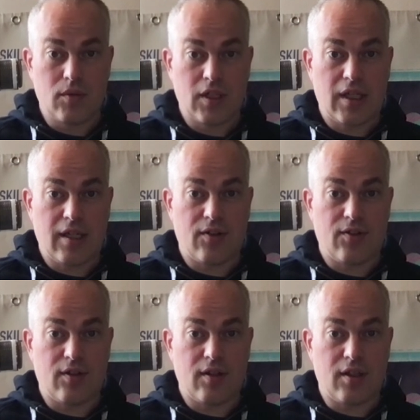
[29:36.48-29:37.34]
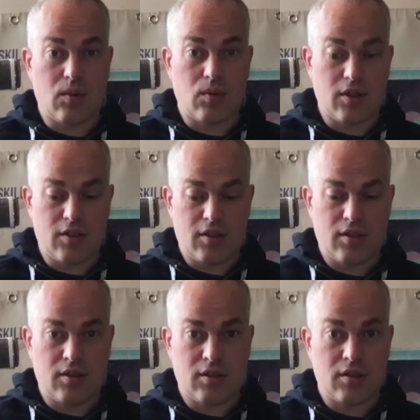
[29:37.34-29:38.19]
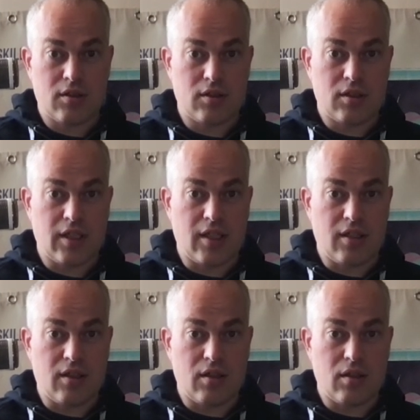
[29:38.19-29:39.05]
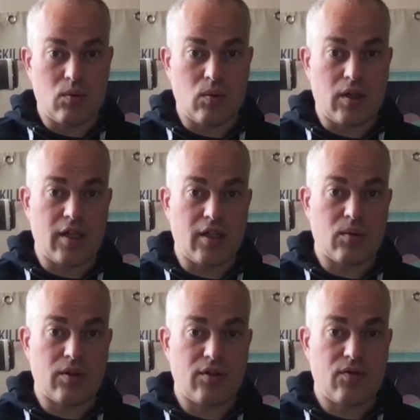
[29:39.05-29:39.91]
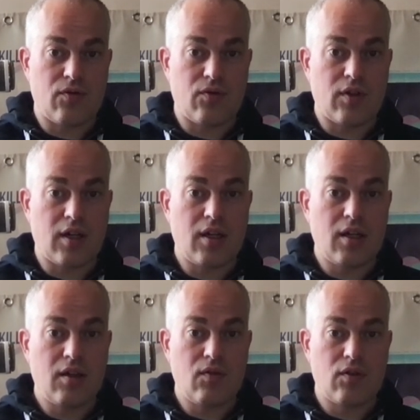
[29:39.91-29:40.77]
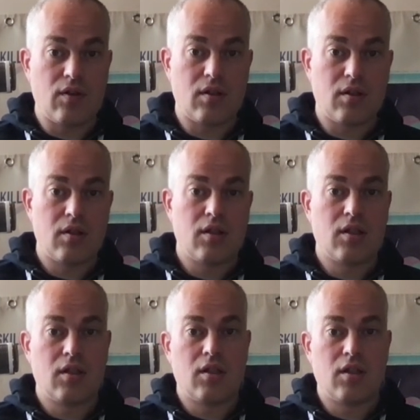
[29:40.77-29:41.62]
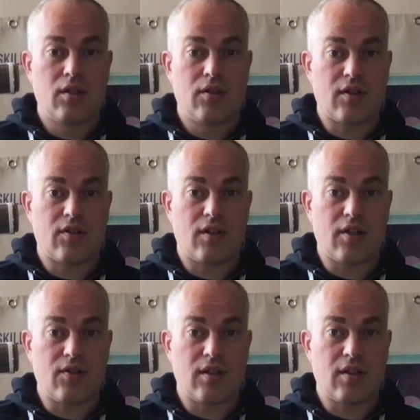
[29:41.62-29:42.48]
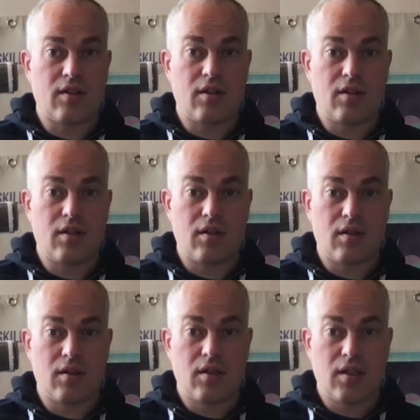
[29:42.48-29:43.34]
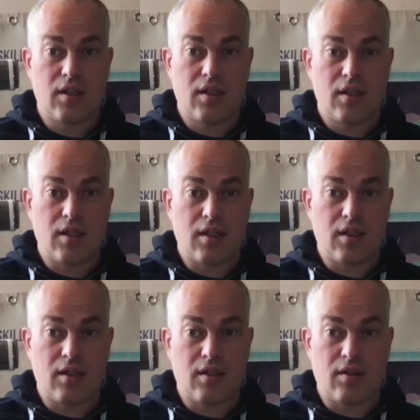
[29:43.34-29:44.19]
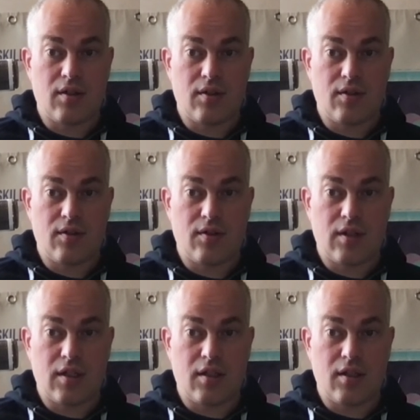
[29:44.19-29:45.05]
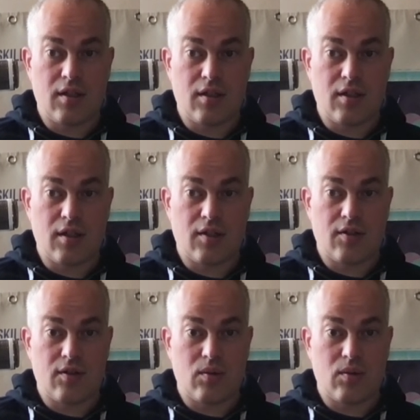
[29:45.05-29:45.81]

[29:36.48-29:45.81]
X equals 10, y equals 5. Text line center. And Z index